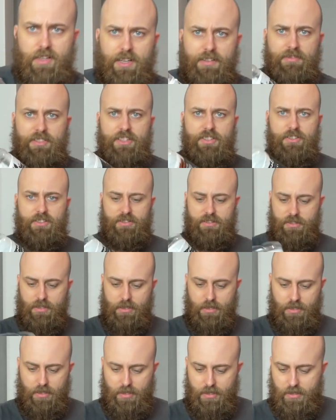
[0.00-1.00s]
I have this just
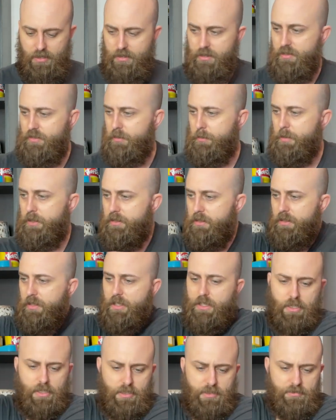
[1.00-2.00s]
sitting here and this will be
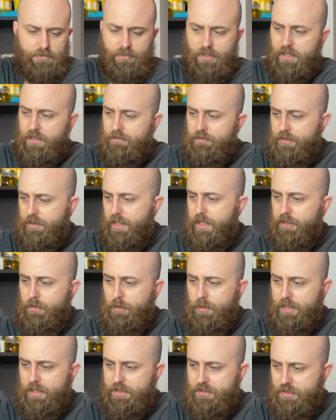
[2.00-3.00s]
fine for now to
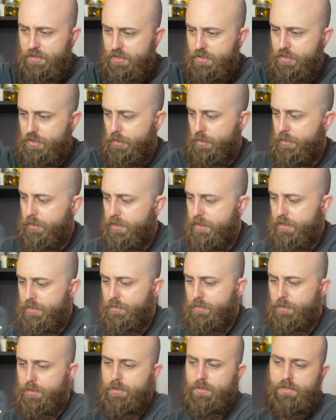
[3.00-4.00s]
at least just soak these
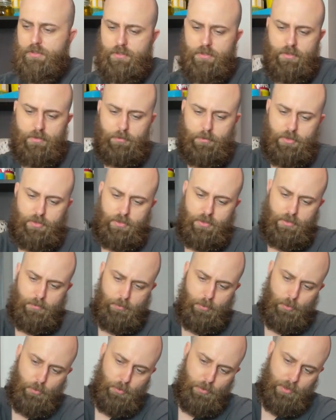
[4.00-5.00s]
roots. I'm just gonna
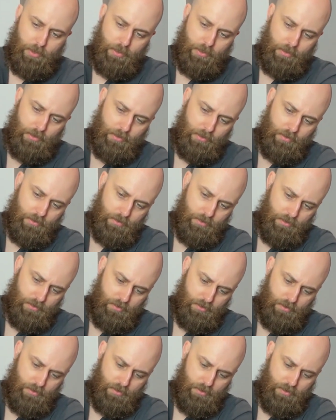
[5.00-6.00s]
pour in
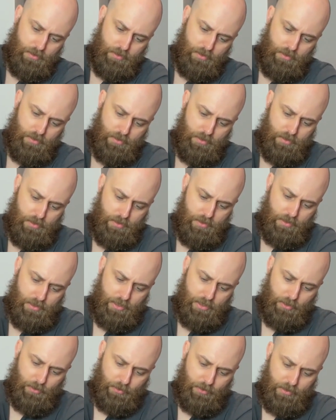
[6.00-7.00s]
a
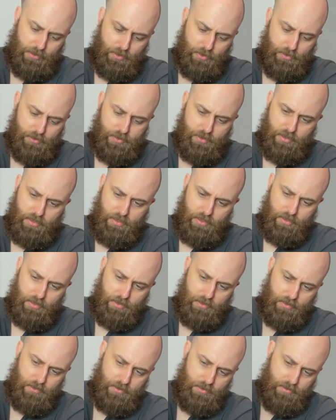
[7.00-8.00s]
healthy dose
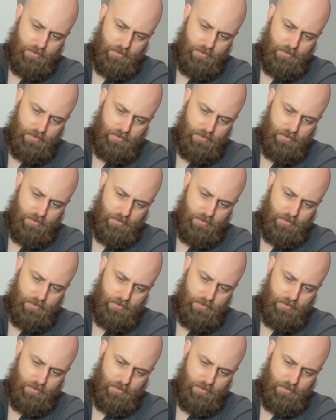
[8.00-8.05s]
here.